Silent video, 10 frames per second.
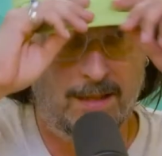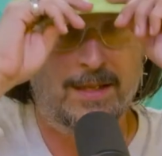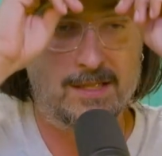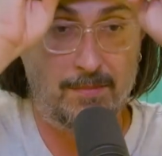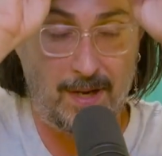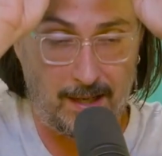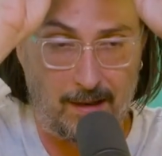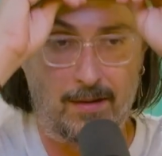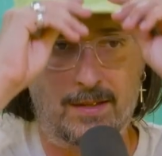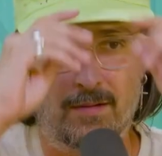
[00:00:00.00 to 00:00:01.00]
He's the main
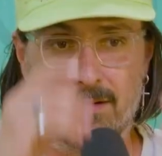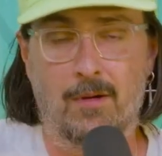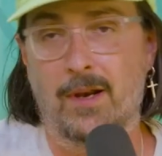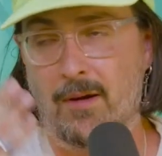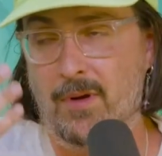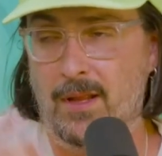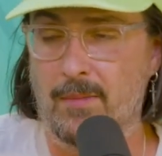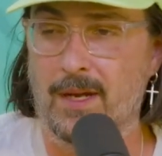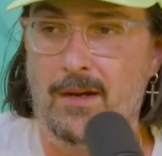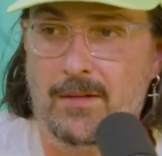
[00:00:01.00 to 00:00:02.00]
character, or not really the
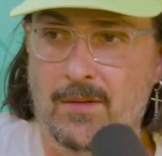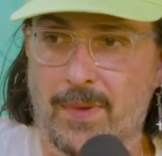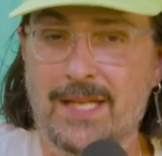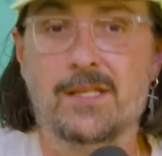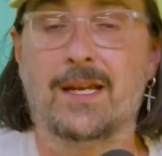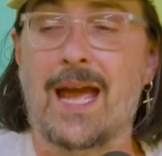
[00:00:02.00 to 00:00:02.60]
main character. I know. But he's the